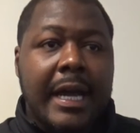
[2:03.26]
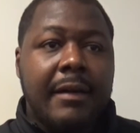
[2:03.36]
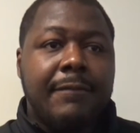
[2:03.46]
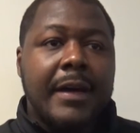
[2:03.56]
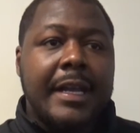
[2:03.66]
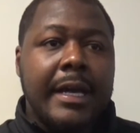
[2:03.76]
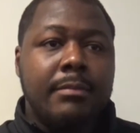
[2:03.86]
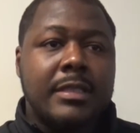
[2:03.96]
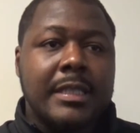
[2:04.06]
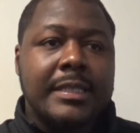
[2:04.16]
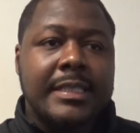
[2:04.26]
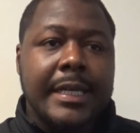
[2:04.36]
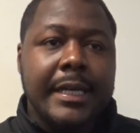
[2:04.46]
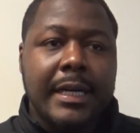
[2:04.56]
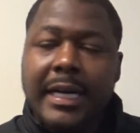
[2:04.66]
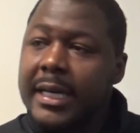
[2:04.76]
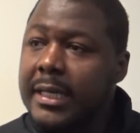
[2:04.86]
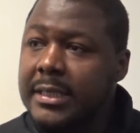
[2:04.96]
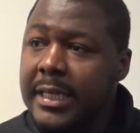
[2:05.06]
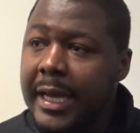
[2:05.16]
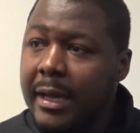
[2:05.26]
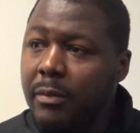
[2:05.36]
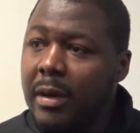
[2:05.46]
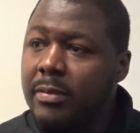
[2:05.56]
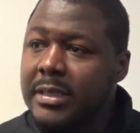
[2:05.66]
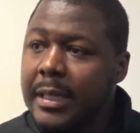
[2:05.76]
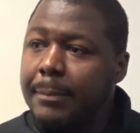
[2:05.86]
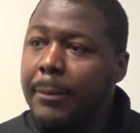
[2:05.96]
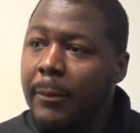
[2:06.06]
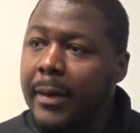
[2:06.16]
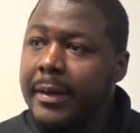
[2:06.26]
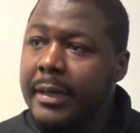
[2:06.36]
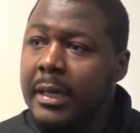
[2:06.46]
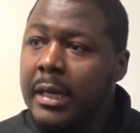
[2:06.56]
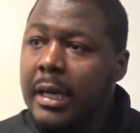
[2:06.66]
and for them to still understand what was important